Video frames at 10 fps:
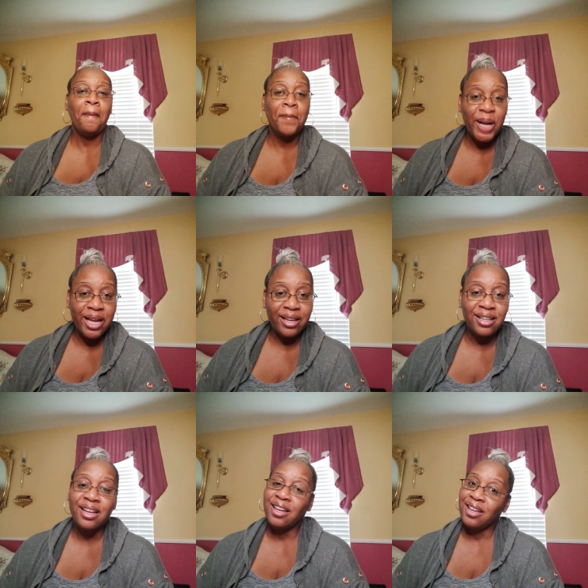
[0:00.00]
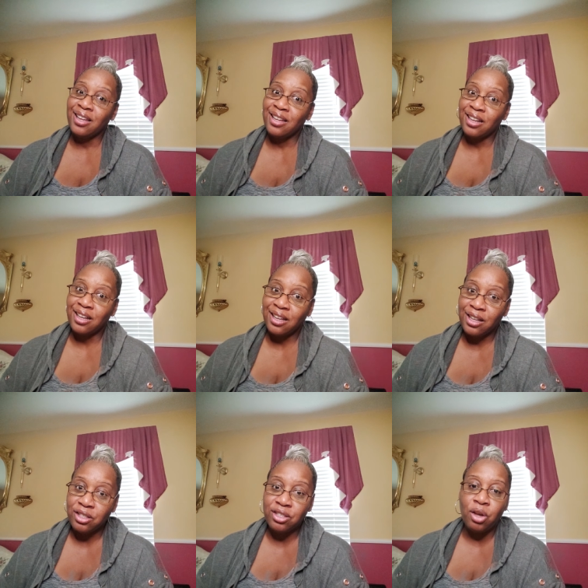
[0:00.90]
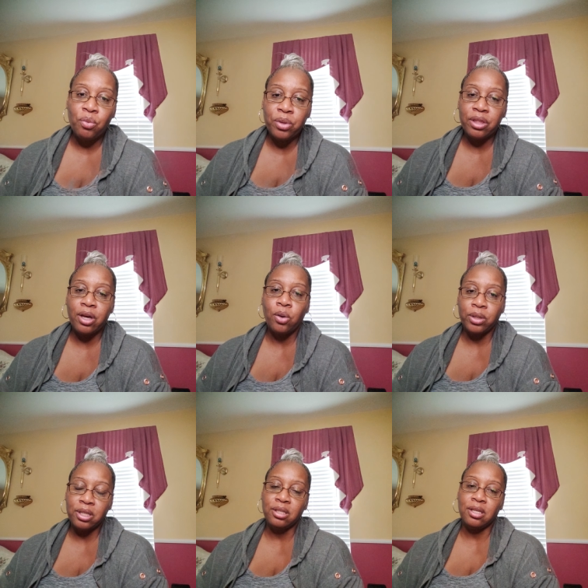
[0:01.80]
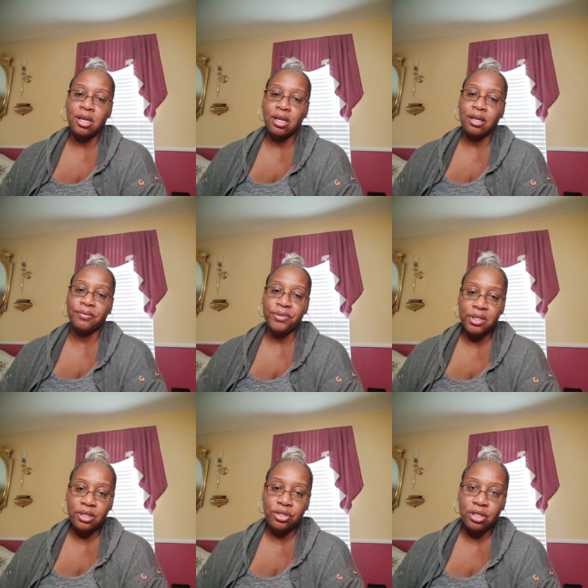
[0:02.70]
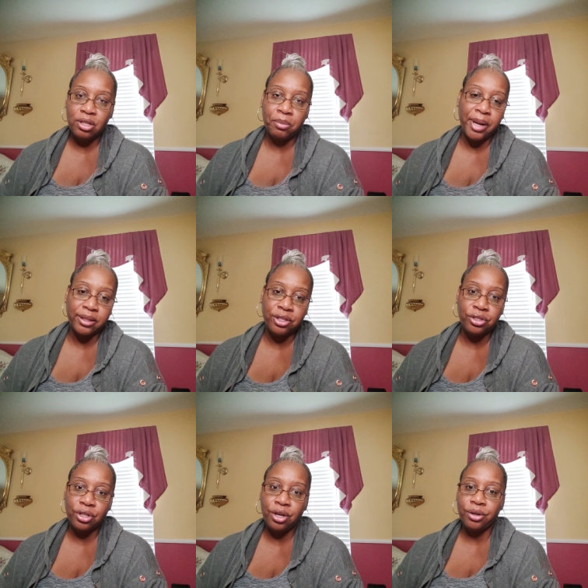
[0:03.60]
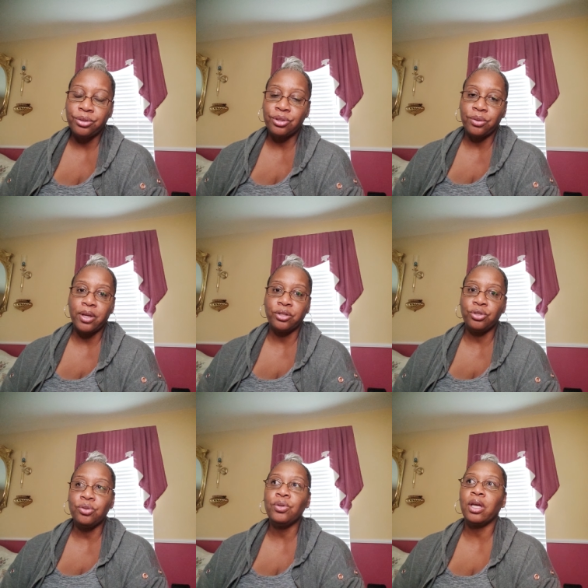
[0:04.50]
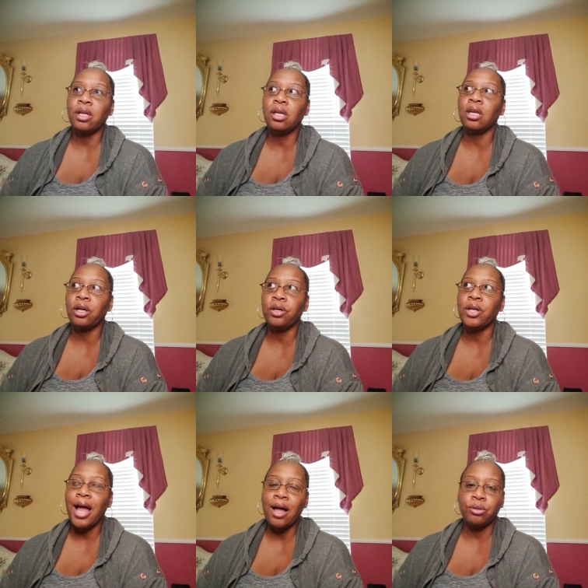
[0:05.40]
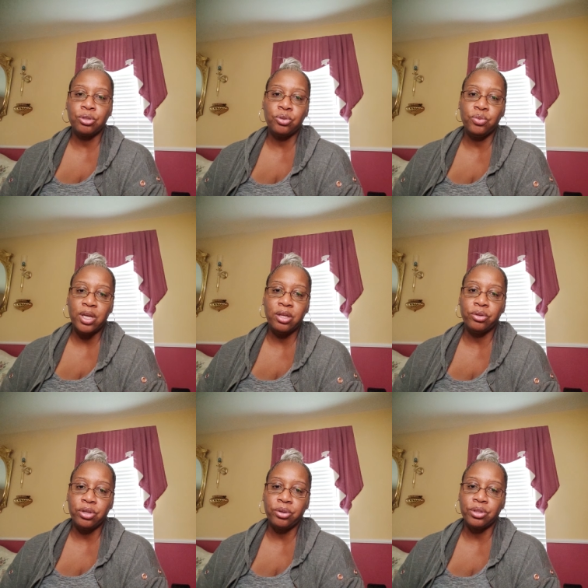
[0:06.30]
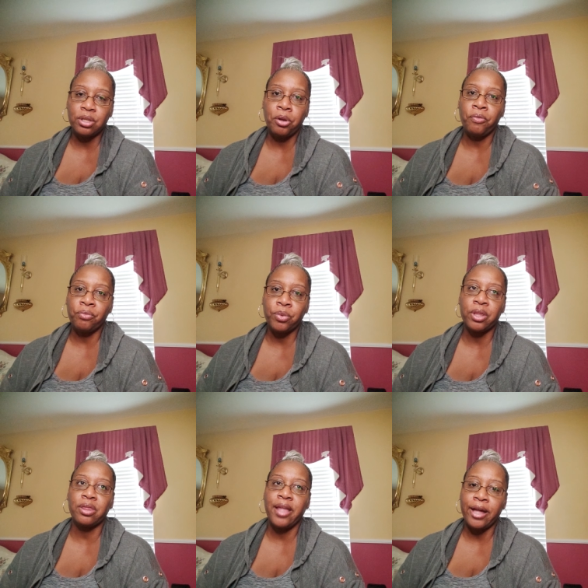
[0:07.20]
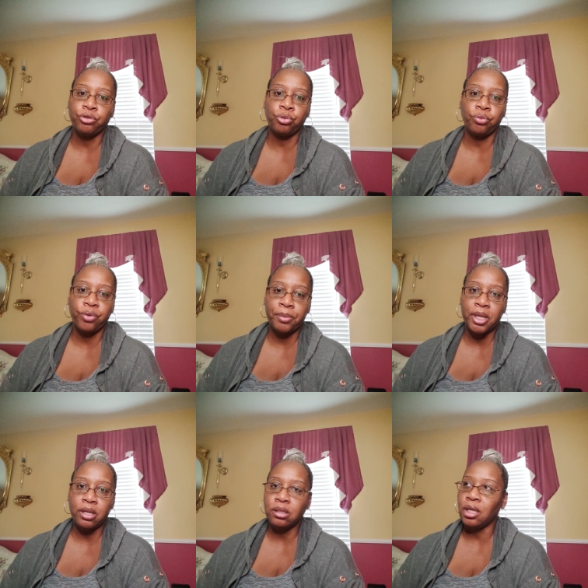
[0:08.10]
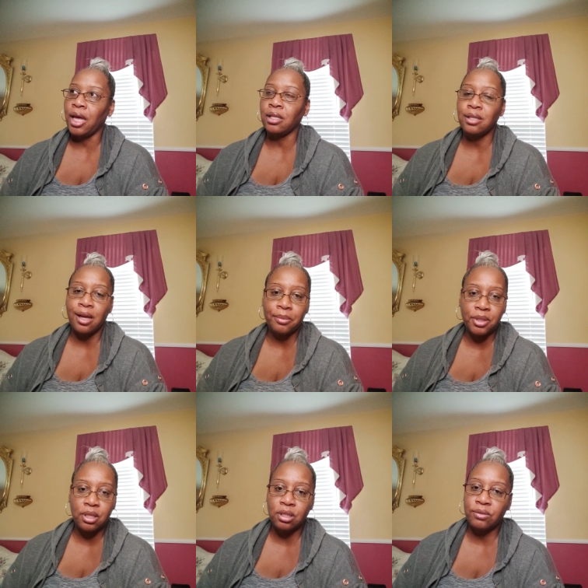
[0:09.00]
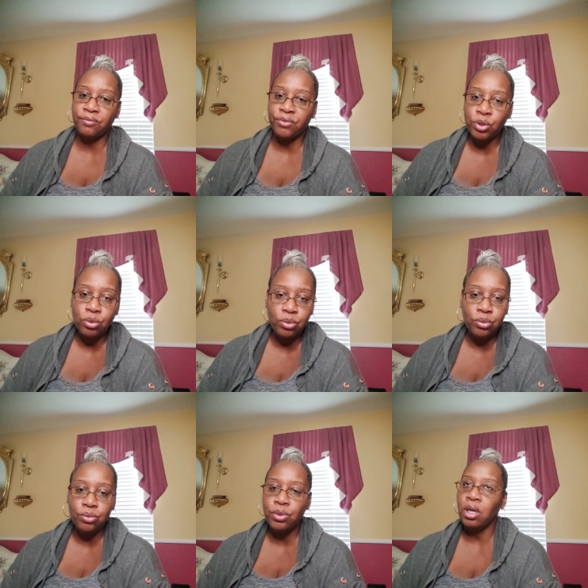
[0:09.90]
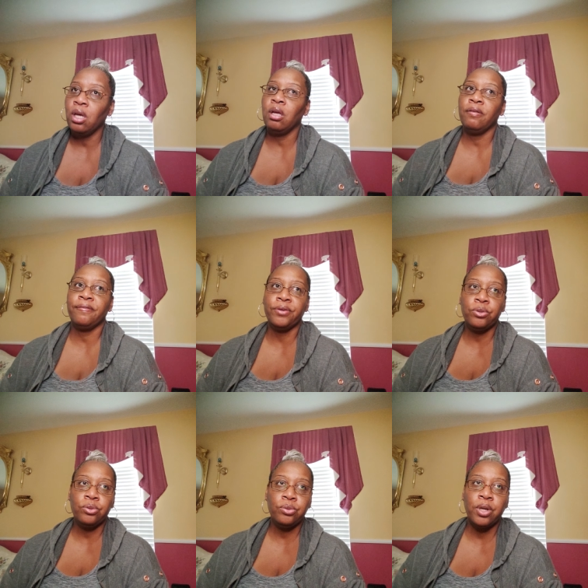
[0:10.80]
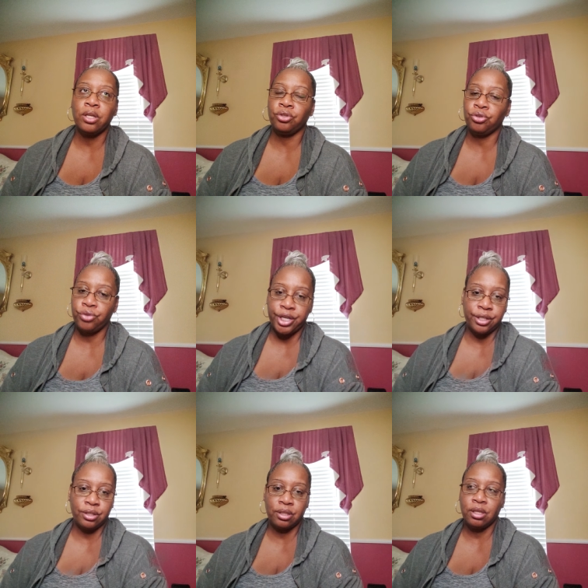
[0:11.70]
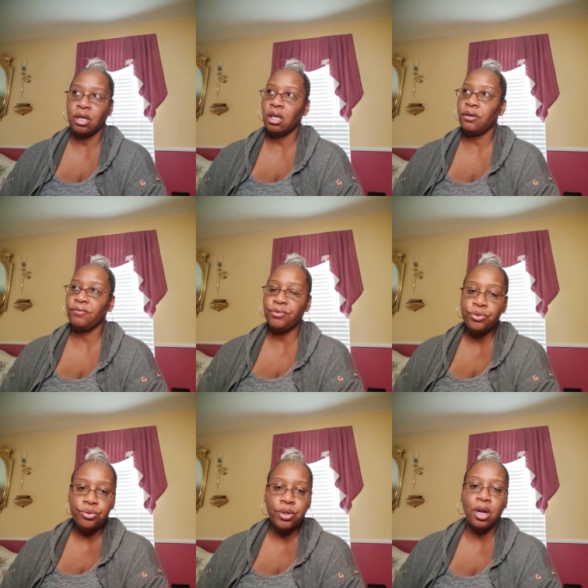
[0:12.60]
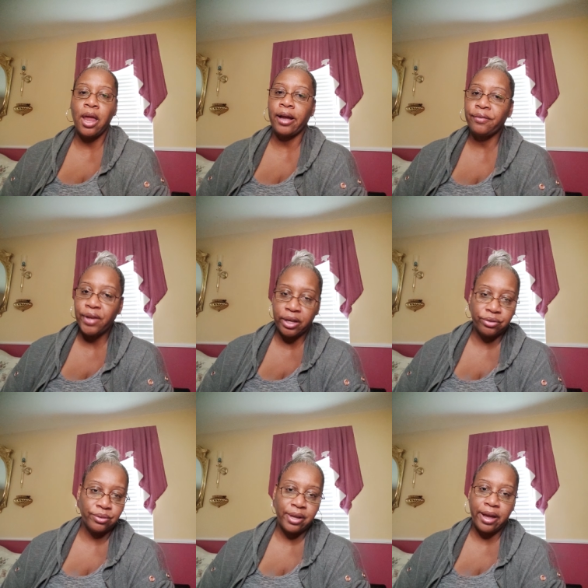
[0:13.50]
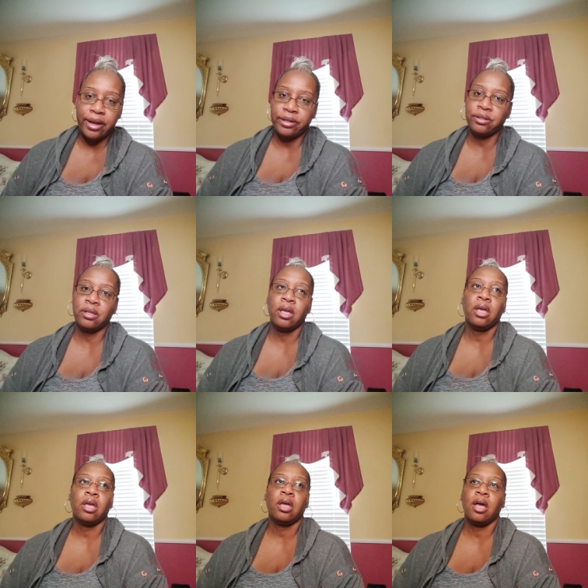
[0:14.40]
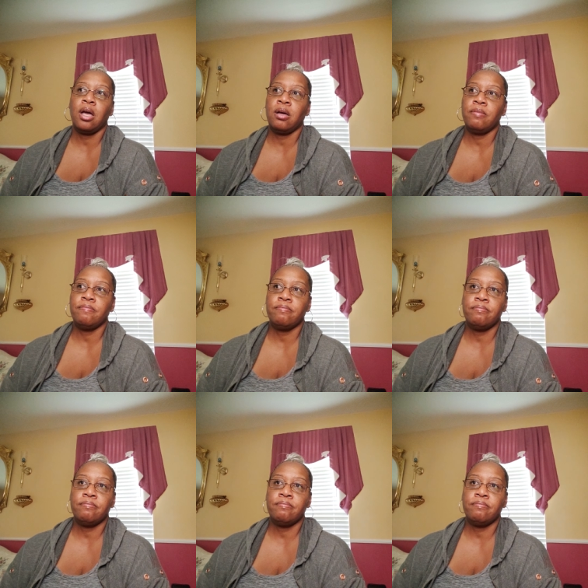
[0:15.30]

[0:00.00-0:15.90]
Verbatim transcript: but consult with a holistic physician or practitioner so that you can learn how to heal yourself with natural remedies. A lot of times it's food, food and stress, food and lack of exercise. Um,